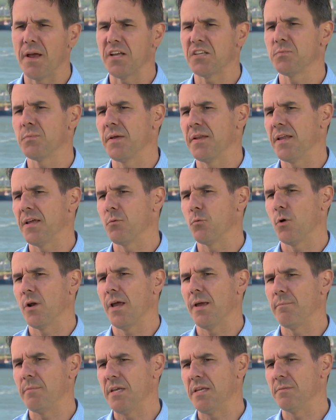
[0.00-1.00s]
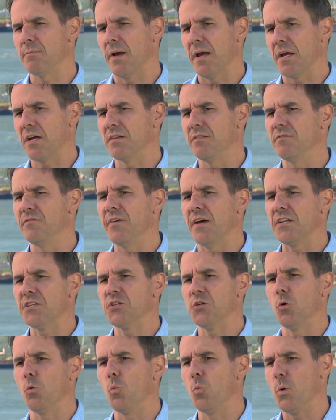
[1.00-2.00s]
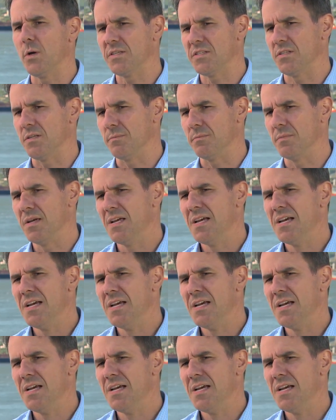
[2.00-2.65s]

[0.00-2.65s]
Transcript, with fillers: explaining what I mean by conventional wisdom.